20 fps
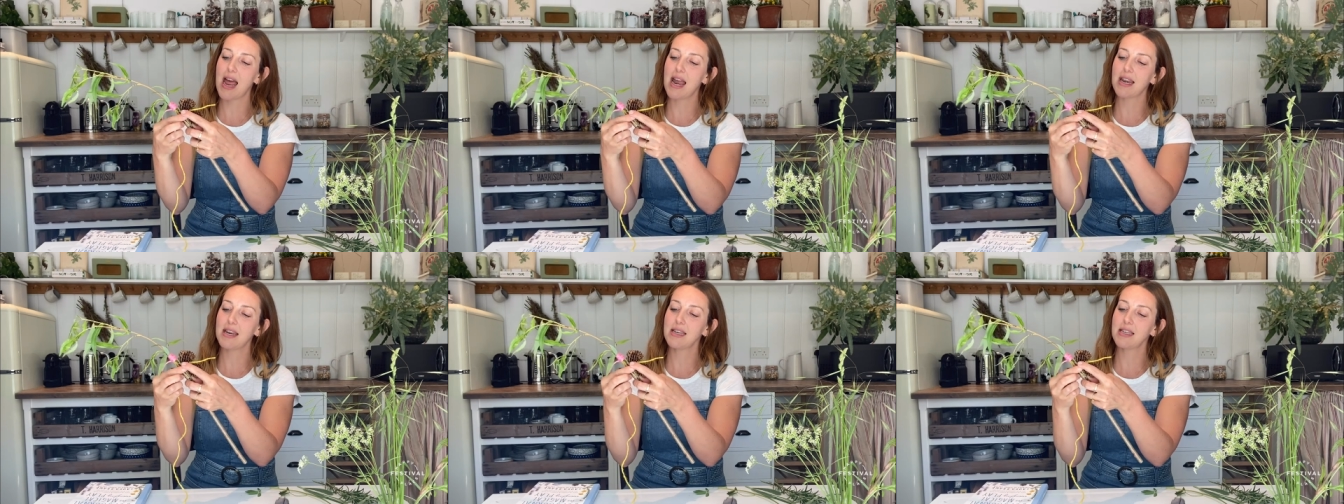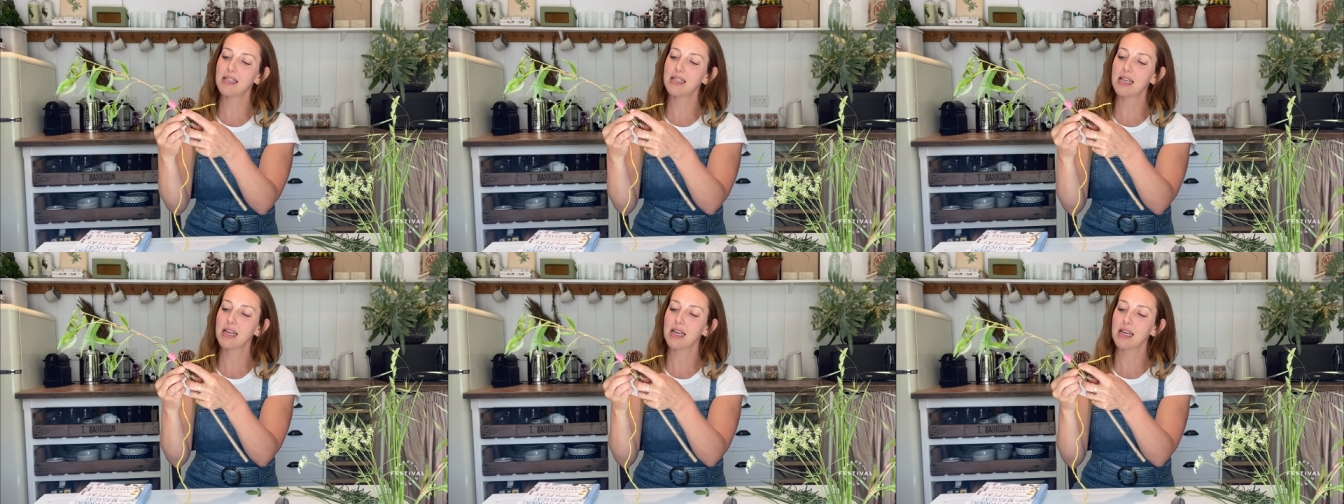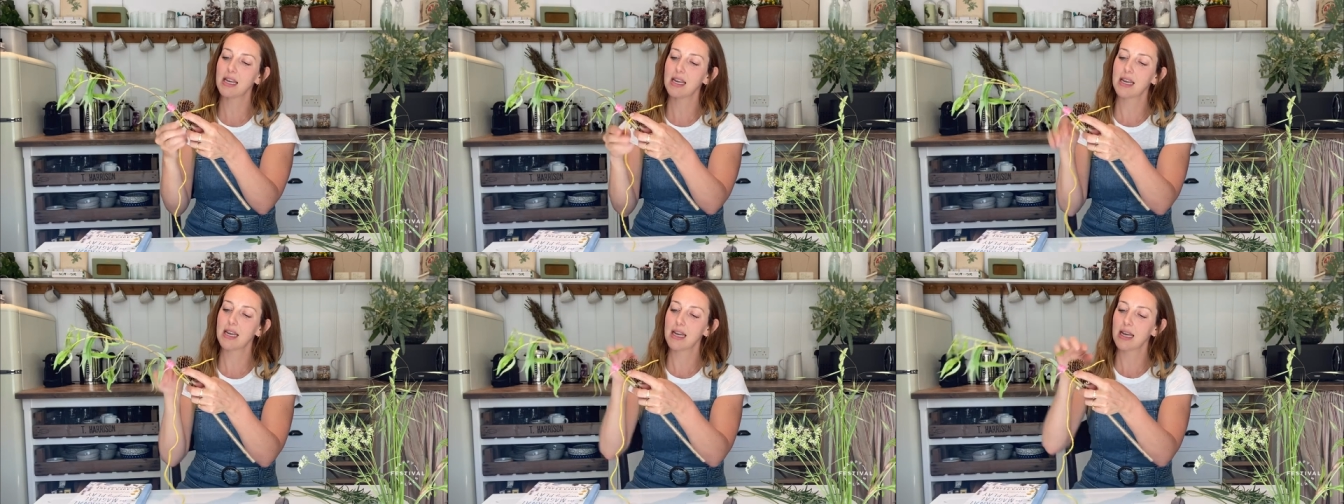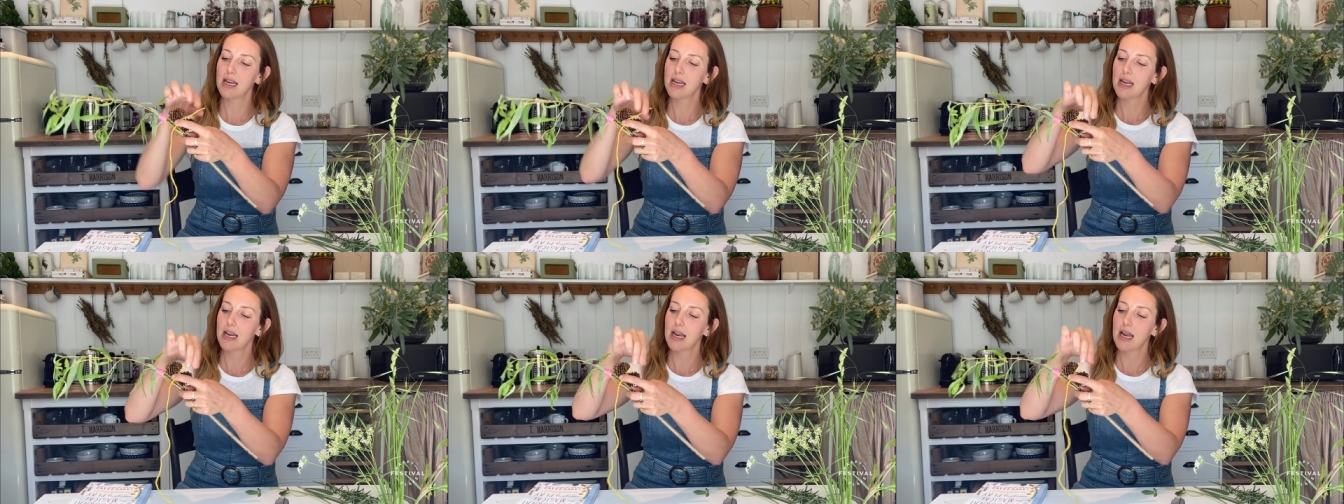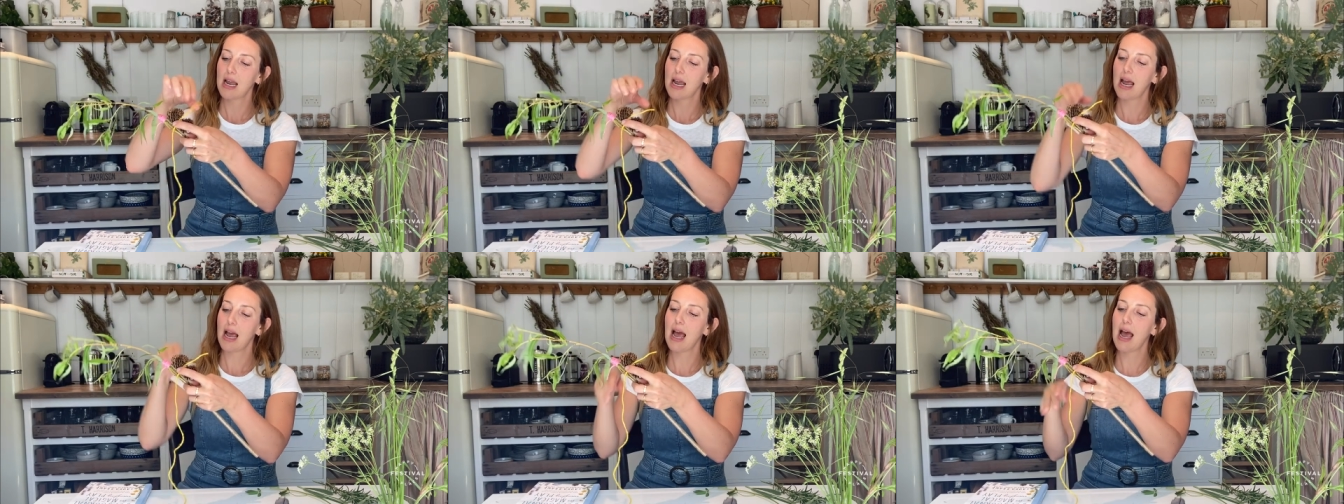end
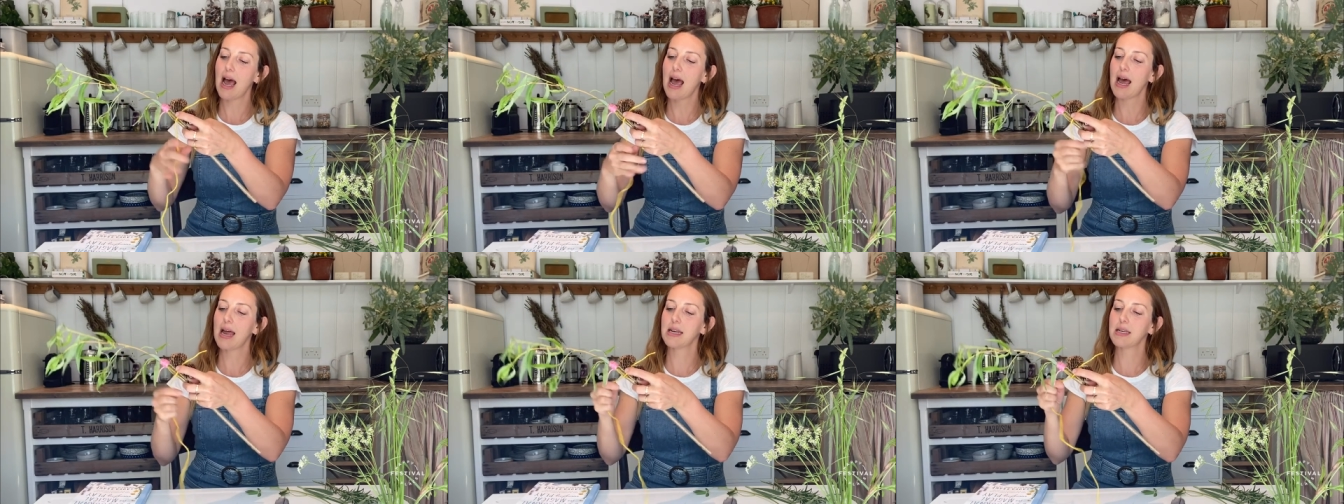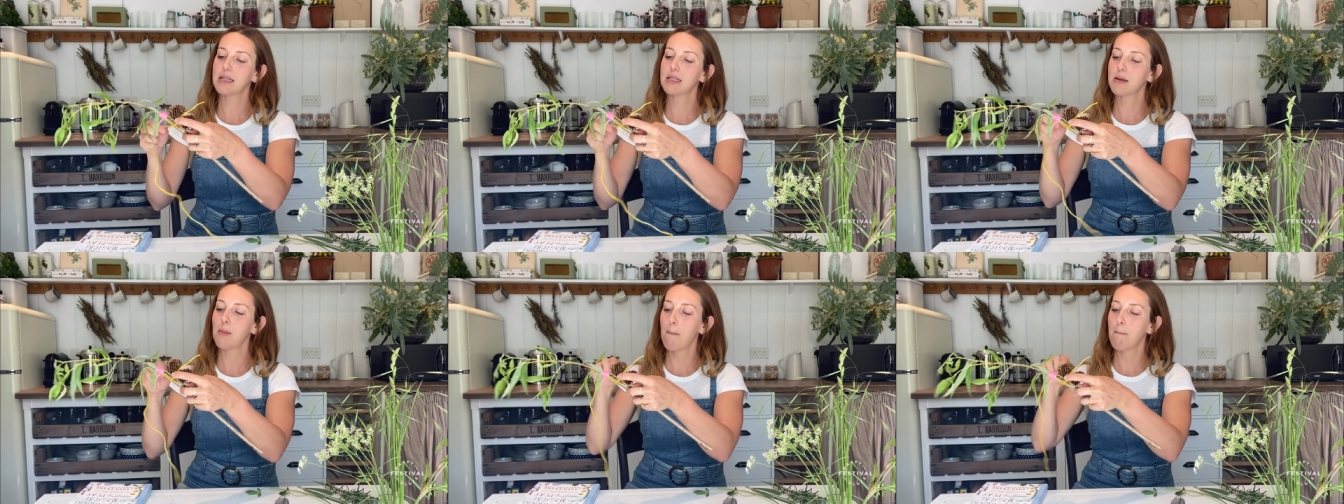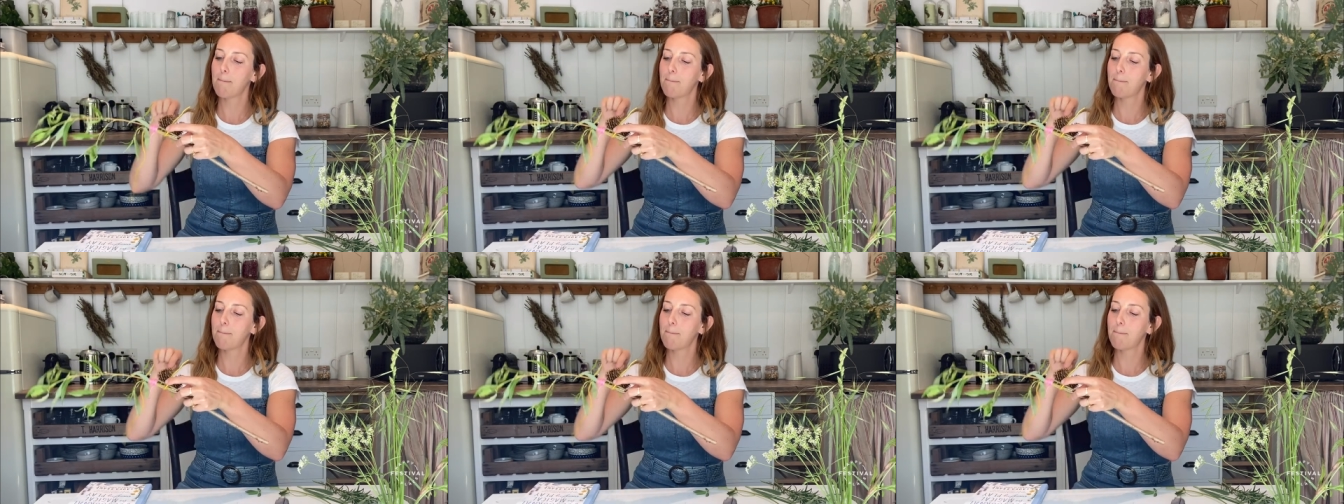and